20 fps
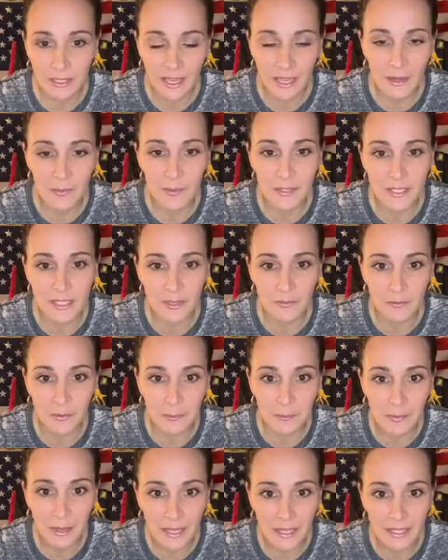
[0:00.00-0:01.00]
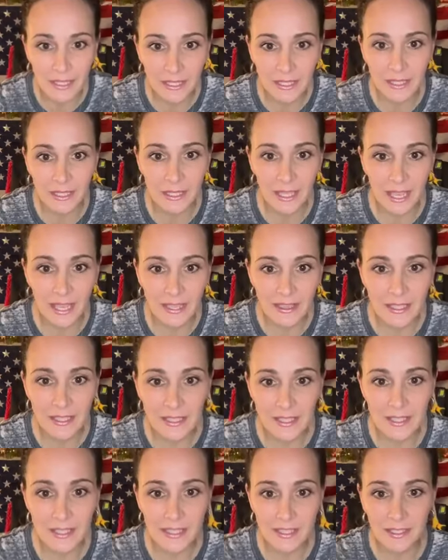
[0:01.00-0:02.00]
How is everybody? Hey,
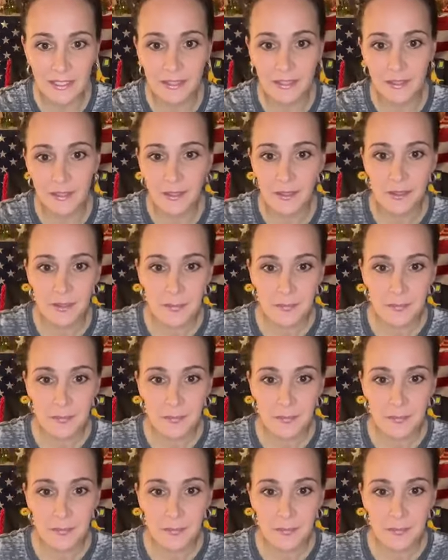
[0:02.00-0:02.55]
Linda.